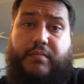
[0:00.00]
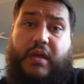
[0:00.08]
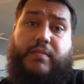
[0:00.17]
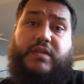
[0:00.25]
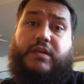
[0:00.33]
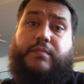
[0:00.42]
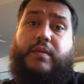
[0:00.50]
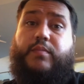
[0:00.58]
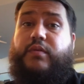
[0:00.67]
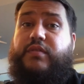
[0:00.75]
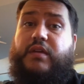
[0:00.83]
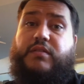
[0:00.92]
Maybe some
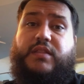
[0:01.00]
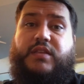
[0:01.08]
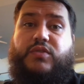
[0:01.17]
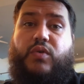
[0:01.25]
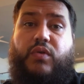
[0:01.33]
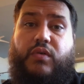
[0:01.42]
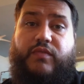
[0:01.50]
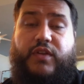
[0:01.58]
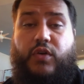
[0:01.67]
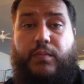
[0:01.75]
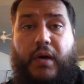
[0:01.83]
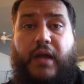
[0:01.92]
people think that this whole
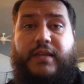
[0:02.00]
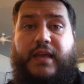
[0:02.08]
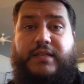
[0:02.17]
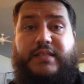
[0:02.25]
video podcast,